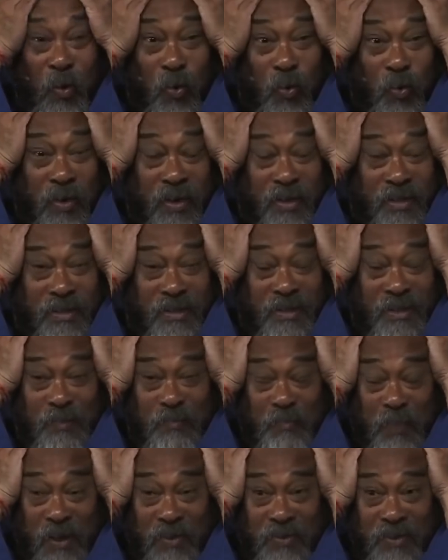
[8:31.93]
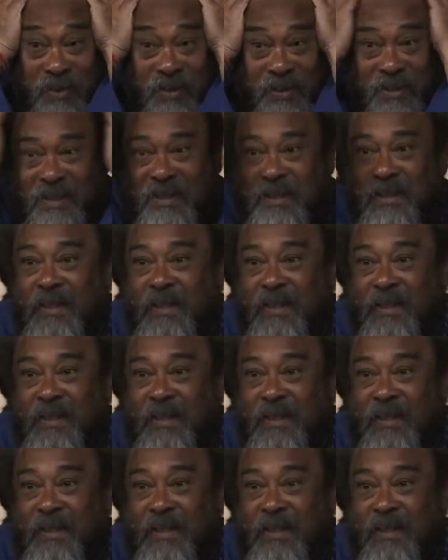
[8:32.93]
Who is this person?